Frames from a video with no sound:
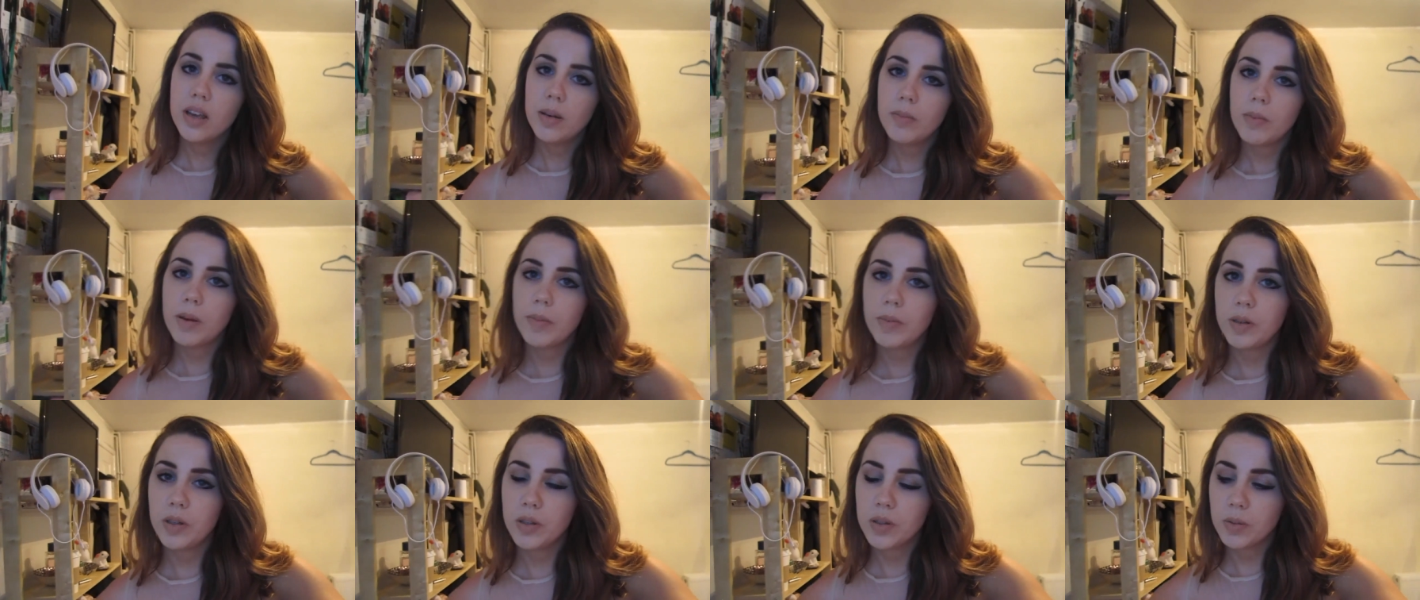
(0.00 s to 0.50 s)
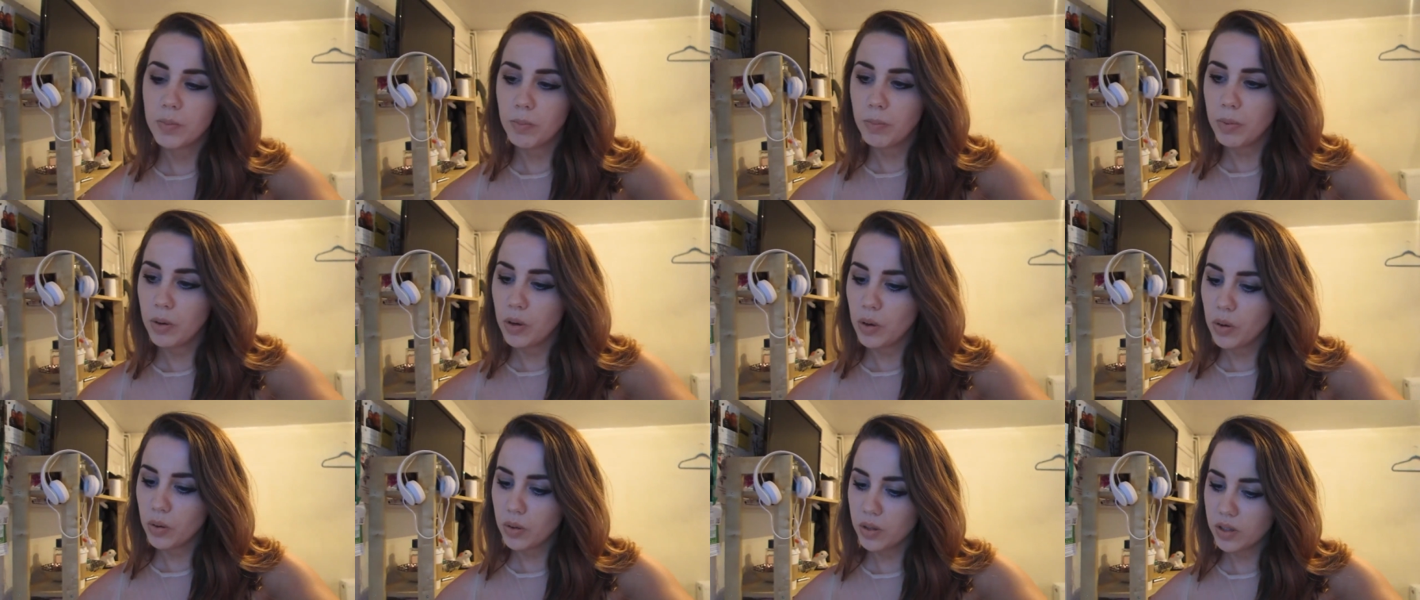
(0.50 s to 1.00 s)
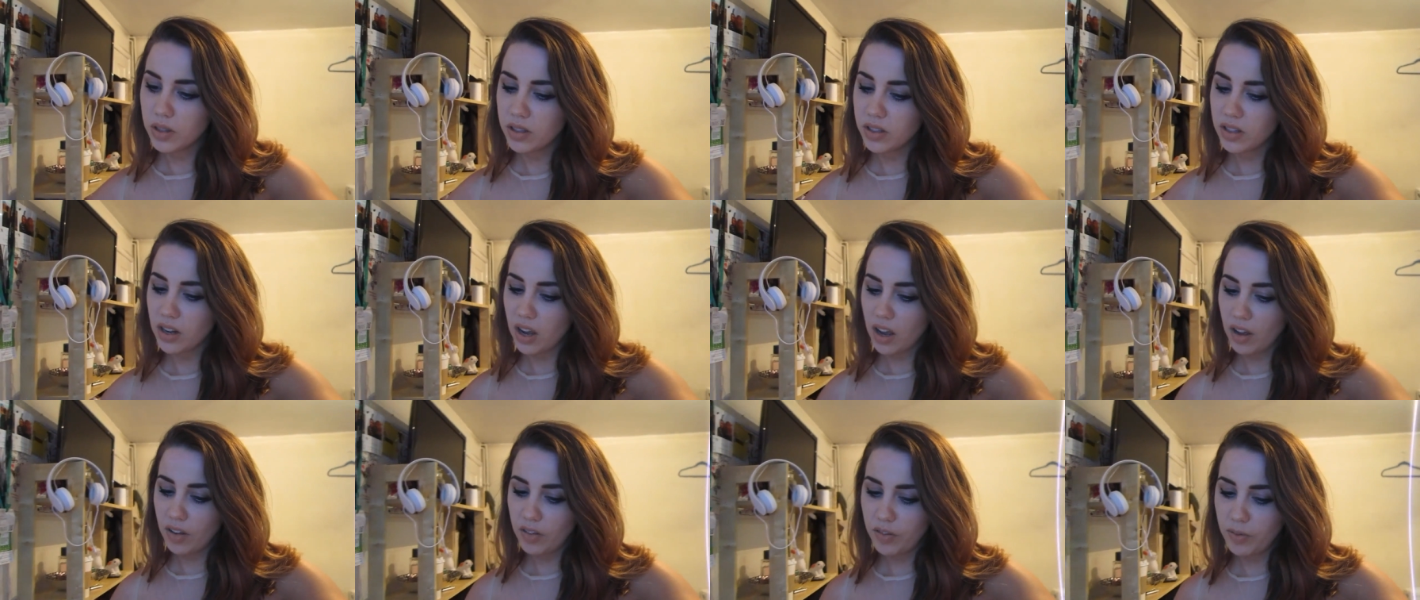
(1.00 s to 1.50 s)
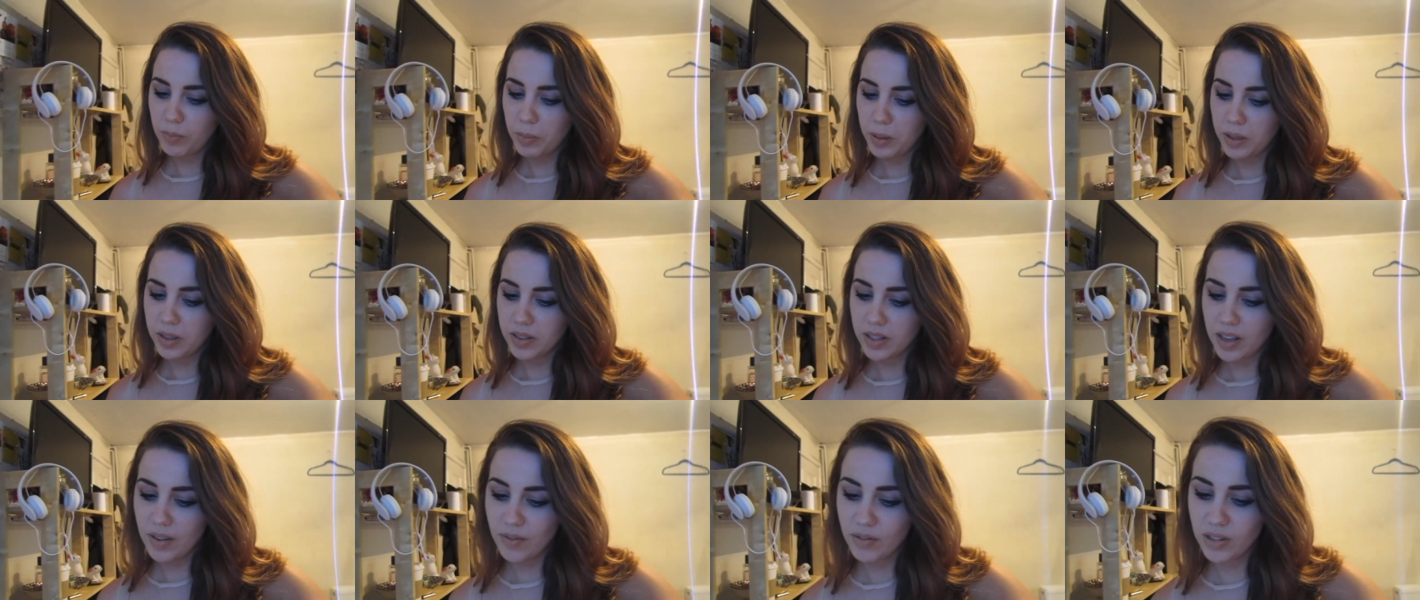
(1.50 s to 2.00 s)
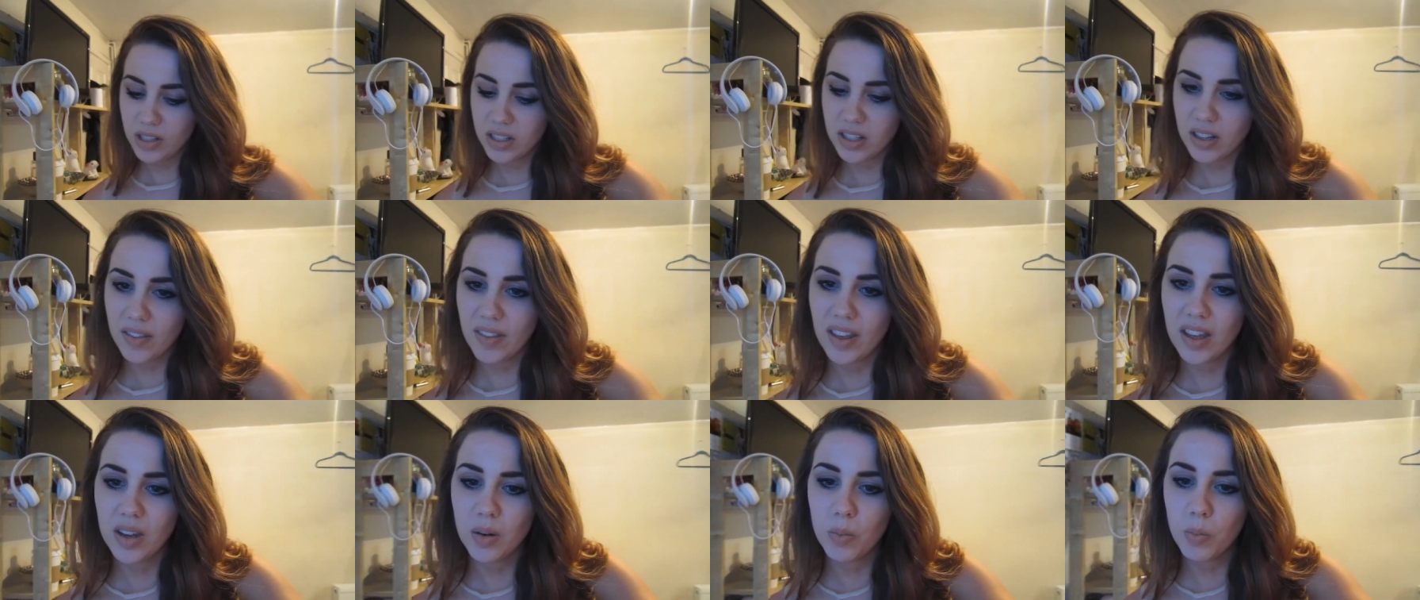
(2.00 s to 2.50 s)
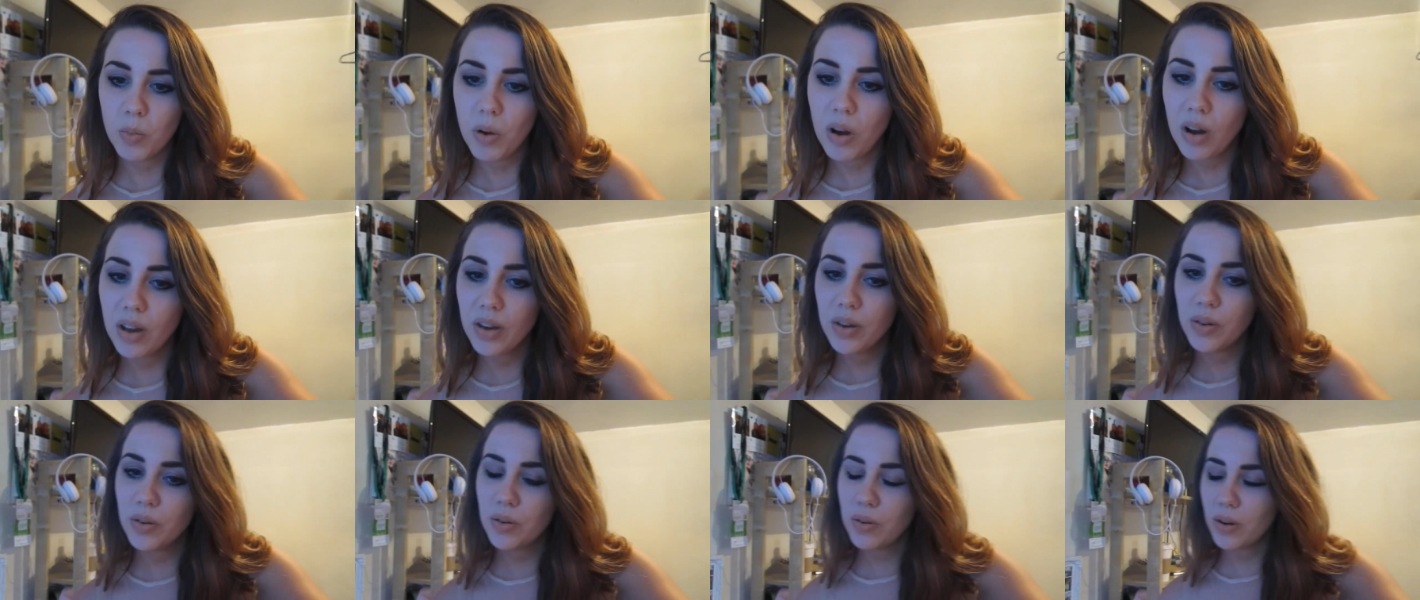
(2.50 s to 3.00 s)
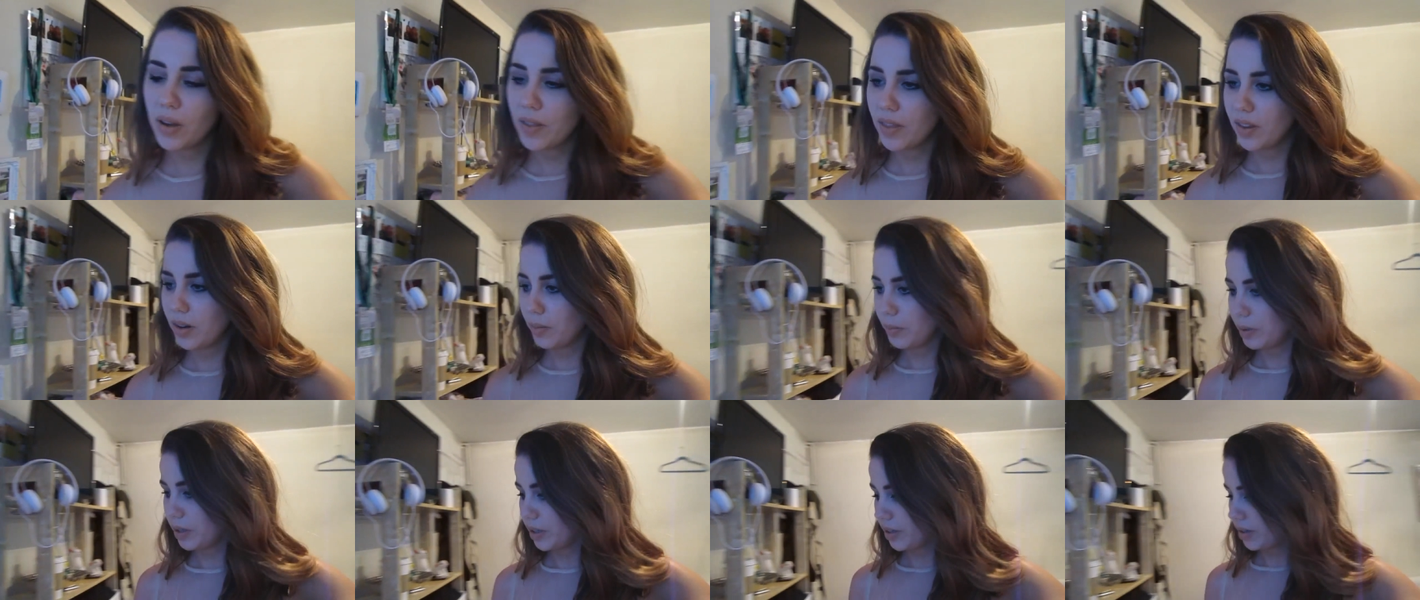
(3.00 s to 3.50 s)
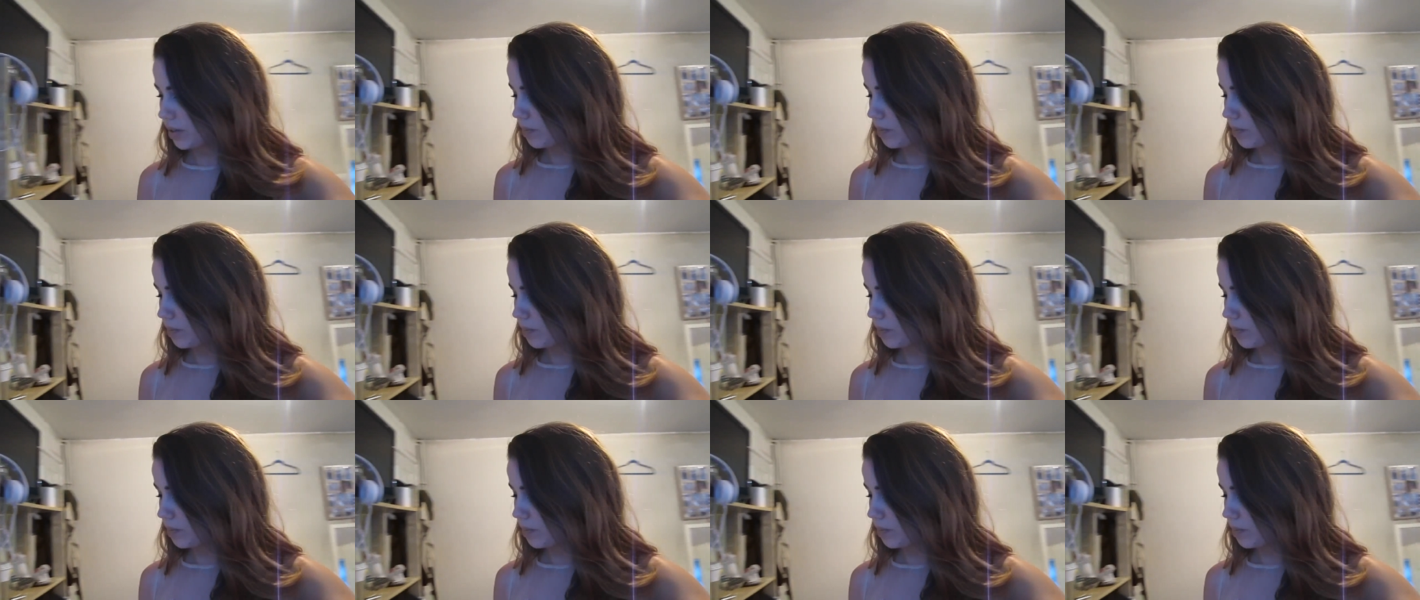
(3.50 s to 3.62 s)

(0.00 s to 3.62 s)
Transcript: maybe do some blog stuff because I haven't really done that in a while, and then I'm going to